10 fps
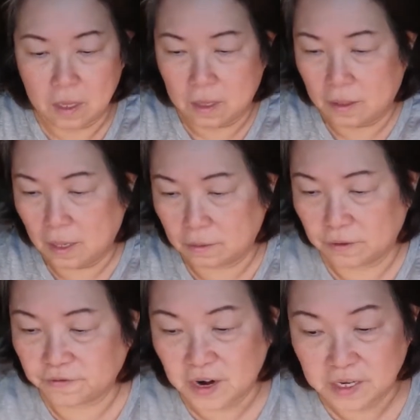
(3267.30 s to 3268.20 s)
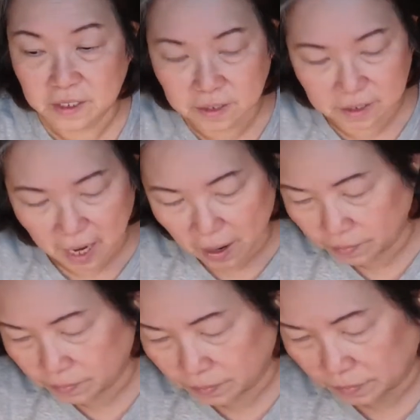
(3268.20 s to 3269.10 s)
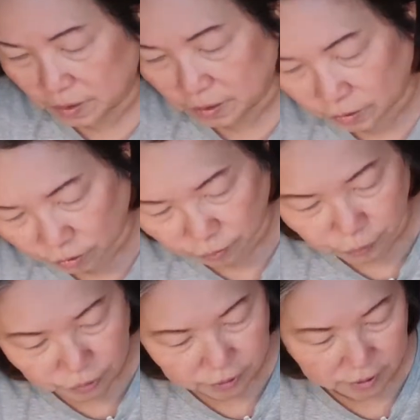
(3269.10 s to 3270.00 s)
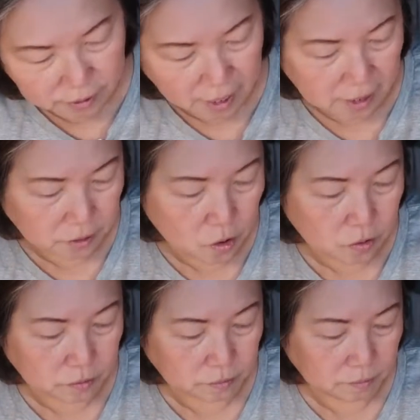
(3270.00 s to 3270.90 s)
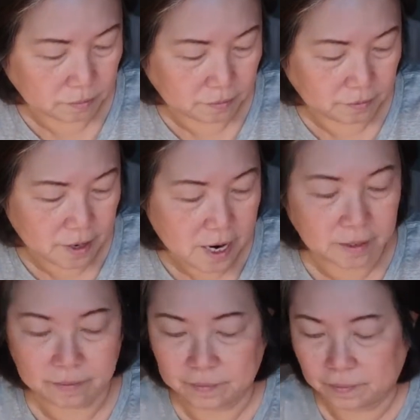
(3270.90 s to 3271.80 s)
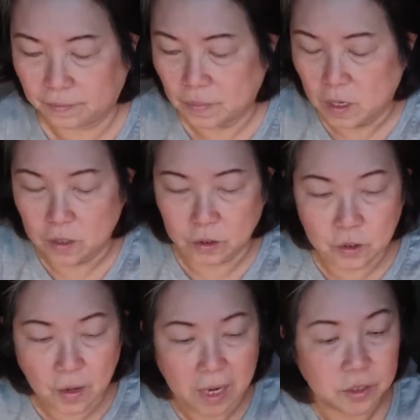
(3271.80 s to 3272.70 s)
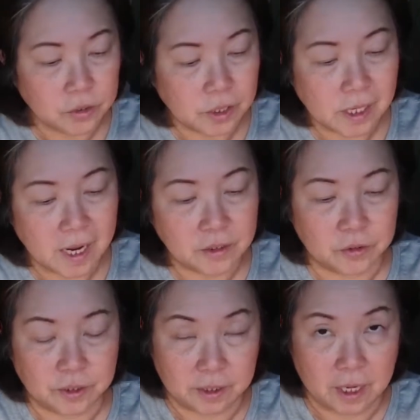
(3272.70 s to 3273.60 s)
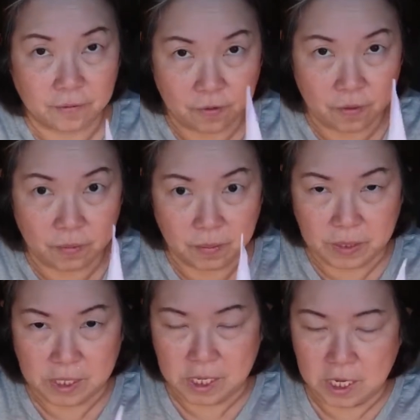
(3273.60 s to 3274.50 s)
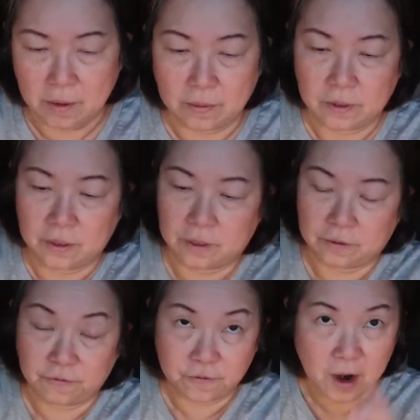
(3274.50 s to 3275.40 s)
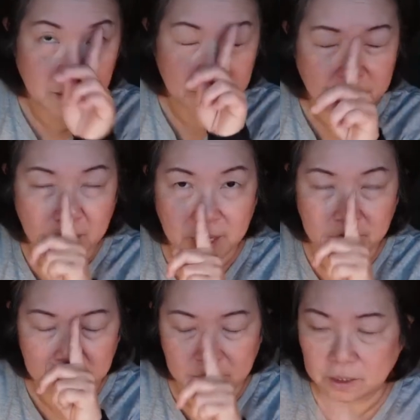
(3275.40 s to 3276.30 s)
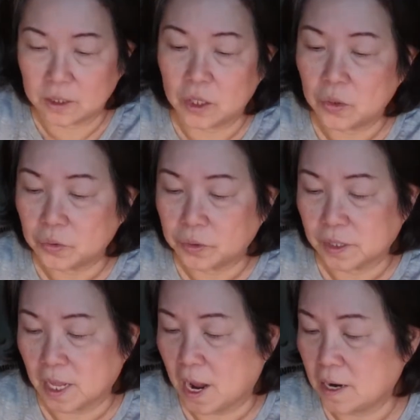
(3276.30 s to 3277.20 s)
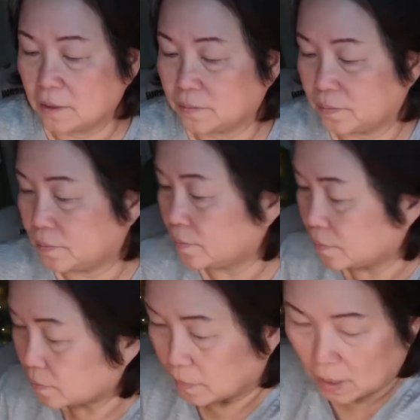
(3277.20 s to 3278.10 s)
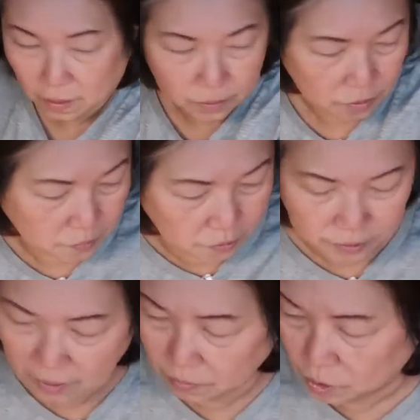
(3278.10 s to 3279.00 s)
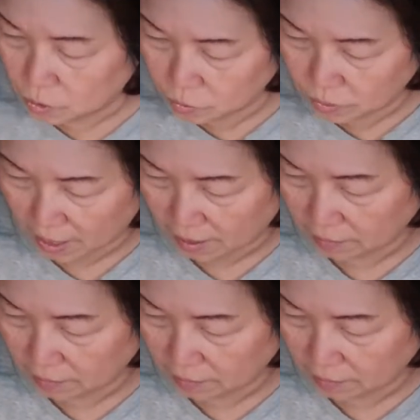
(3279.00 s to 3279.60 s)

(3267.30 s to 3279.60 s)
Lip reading: Now the final step is to put this hat on, right? So I usually like to start from the front part at the nose there. I'm going to put some glue there.